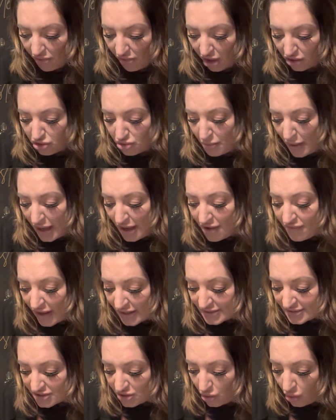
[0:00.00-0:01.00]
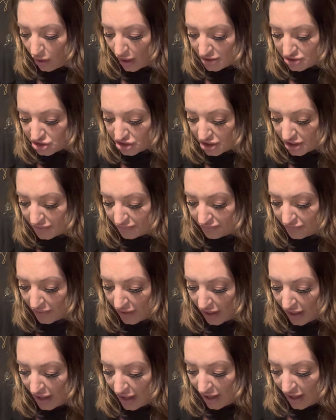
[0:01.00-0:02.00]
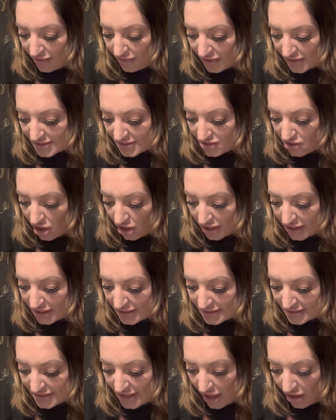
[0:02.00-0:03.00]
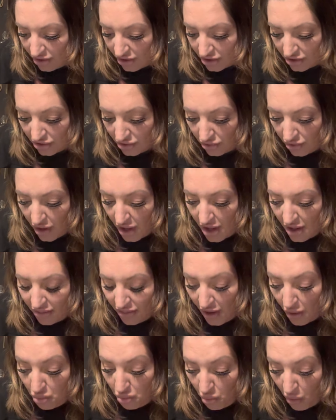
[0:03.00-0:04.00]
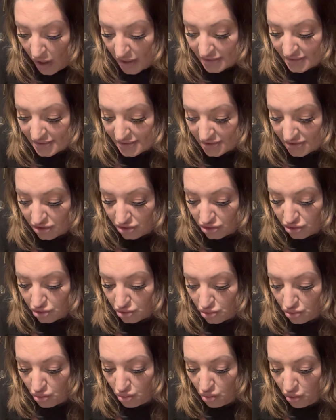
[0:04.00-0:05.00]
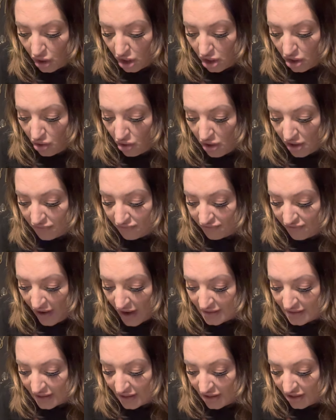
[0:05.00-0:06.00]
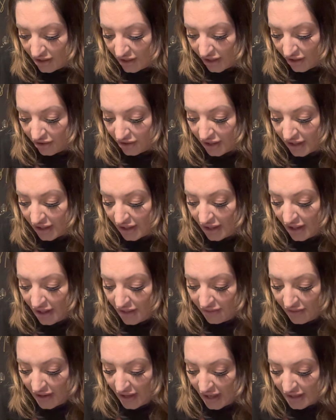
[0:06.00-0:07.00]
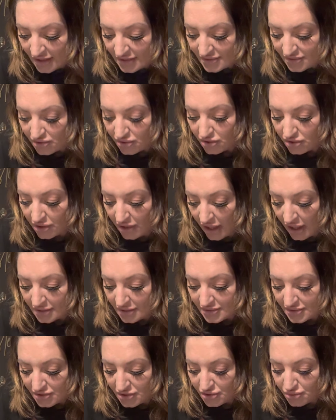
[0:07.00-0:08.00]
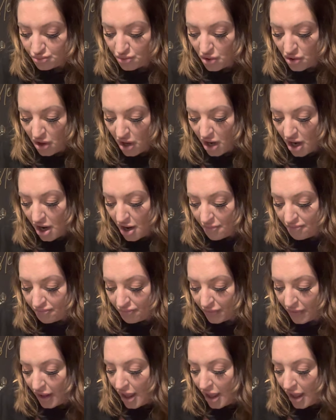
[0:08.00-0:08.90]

You may have asked a question, and this card is telling you that once you work on finding clarity, the answer, answers will come.